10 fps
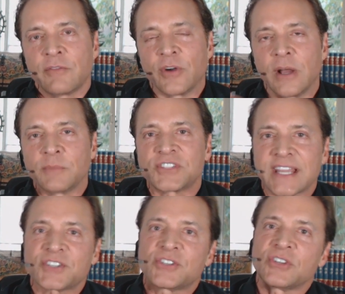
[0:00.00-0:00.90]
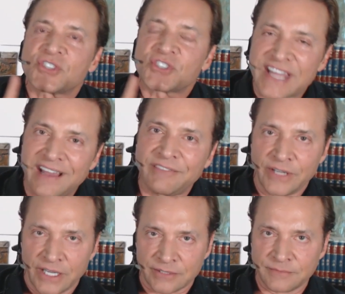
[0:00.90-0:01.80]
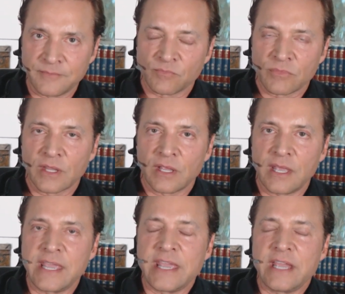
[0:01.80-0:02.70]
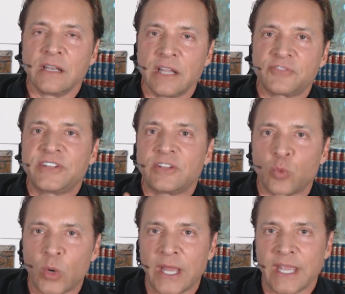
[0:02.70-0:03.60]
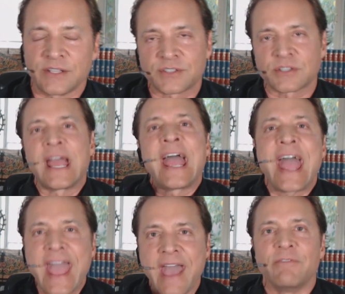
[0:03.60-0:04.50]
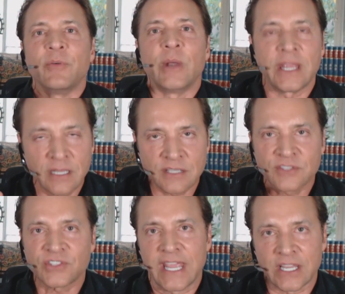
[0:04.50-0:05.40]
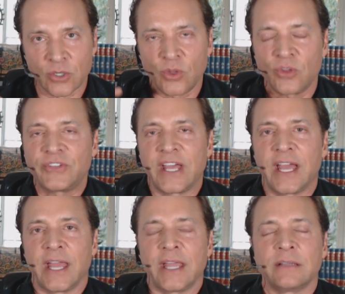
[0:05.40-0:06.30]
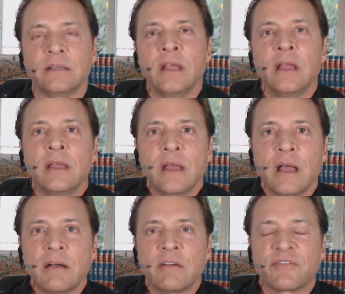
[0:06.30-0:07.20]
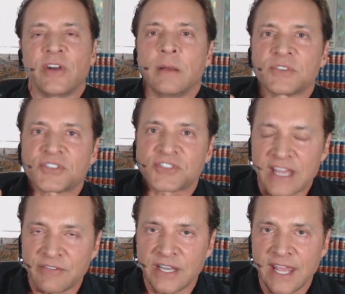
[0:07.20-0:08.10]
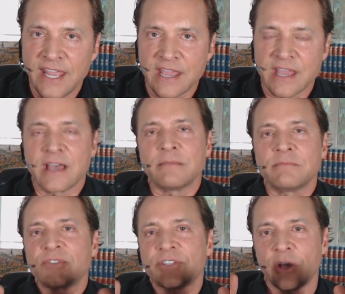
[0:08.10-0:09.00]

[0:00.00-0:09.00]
From 6 to 7, he lifted weights every single day. From 7 a.m.